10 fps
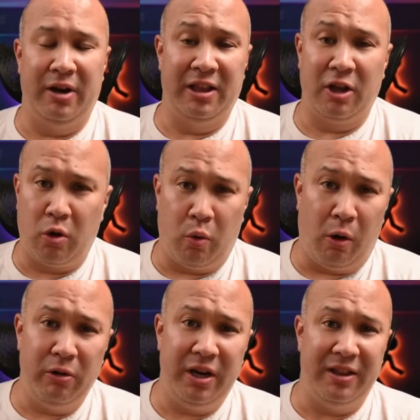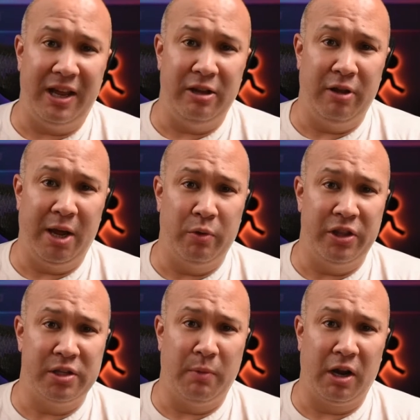and the quality that you get with
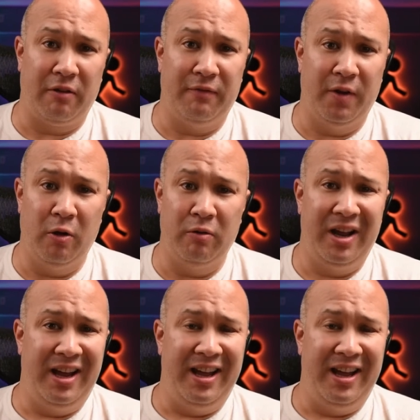this microphone